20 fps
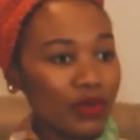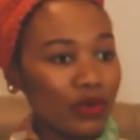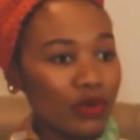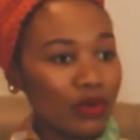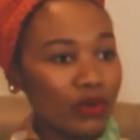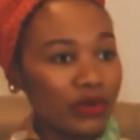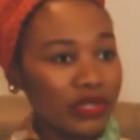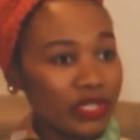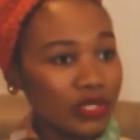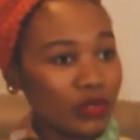
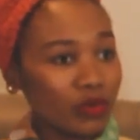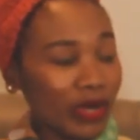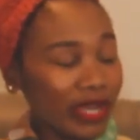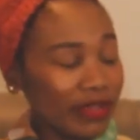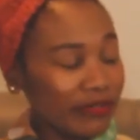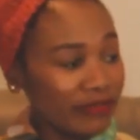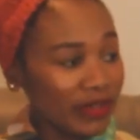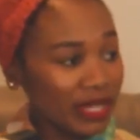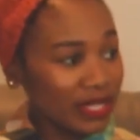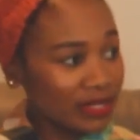or his
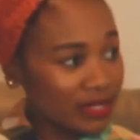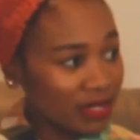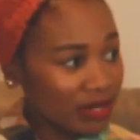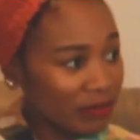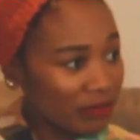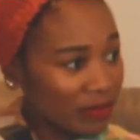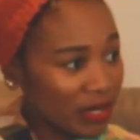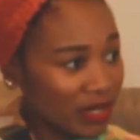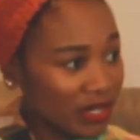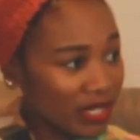wife finds out
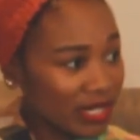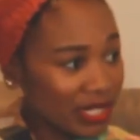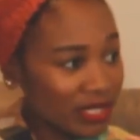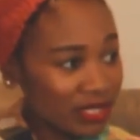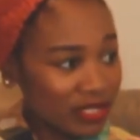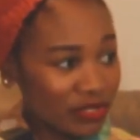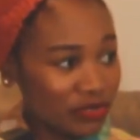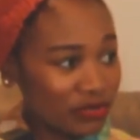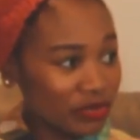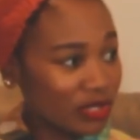about it
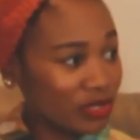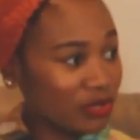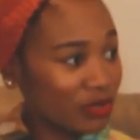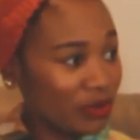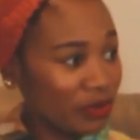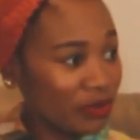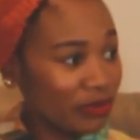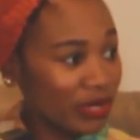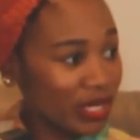and destroys the whole